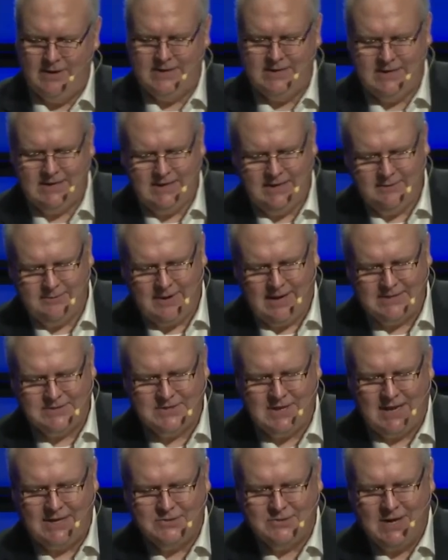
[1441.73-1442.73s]
Dickey writes
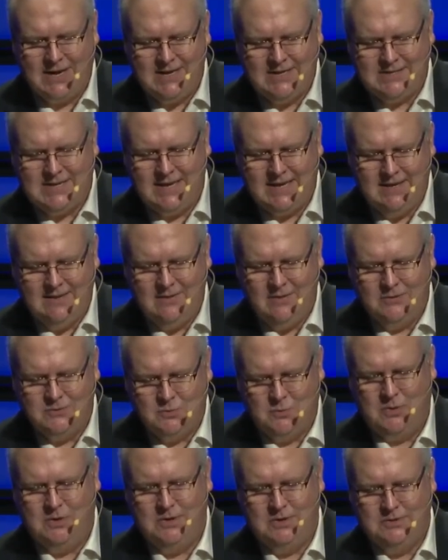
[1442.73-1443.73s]
I try to take in those
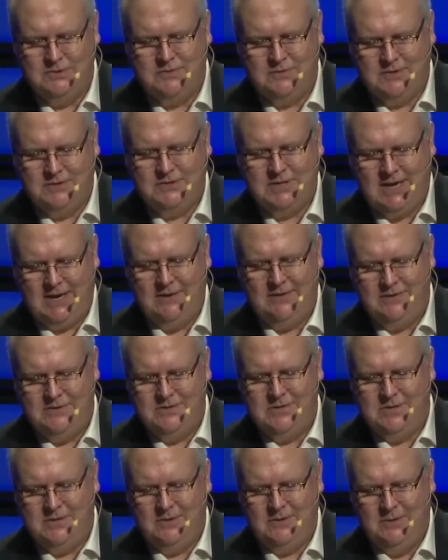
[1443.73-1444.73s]
words for a second or
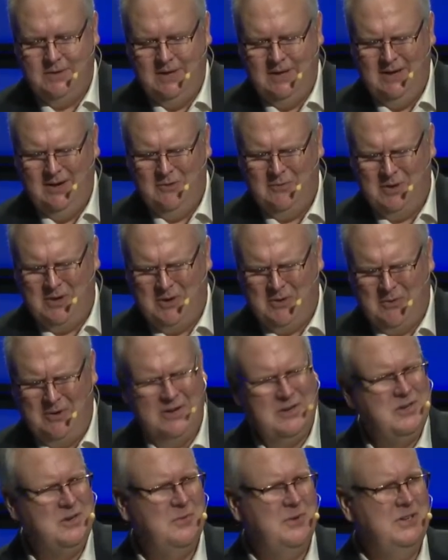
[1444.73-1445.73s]
two. We're going
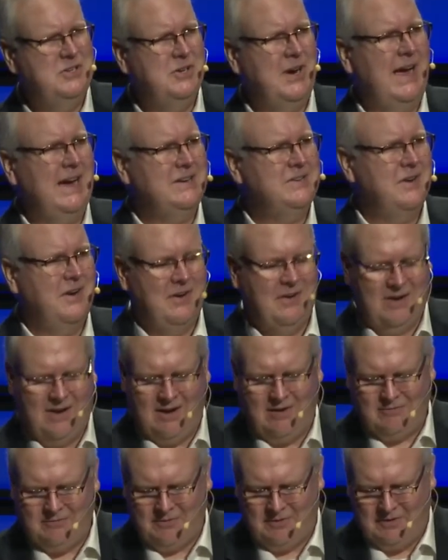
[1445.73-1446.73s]
to retract our
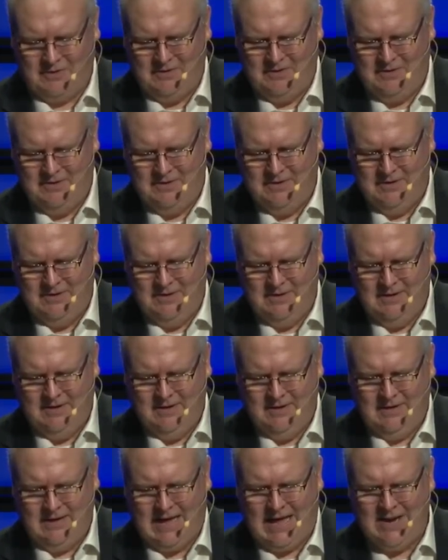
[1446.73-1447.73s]
offer.
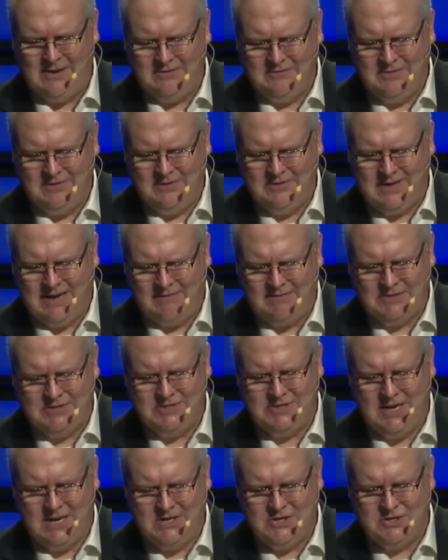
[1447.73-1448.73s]
I don't feel
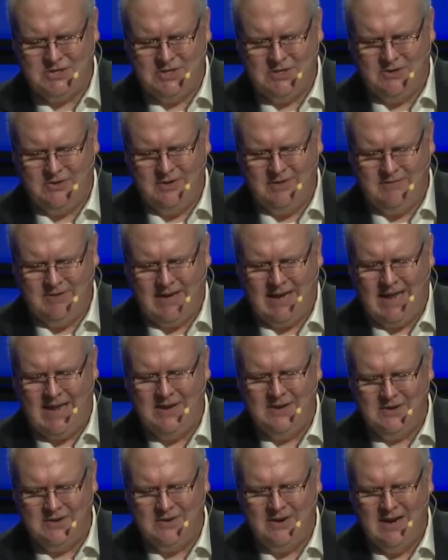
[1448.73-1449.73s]
devastation or even
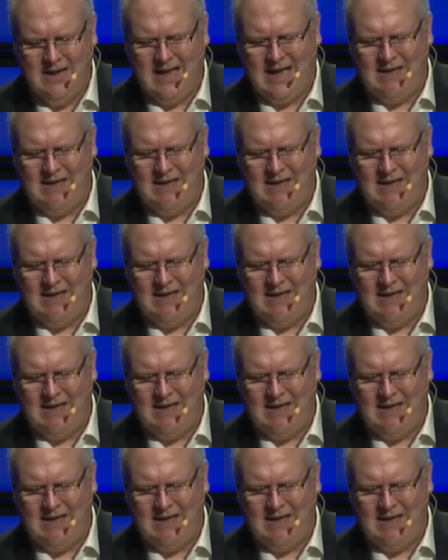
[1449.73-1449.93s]
anger.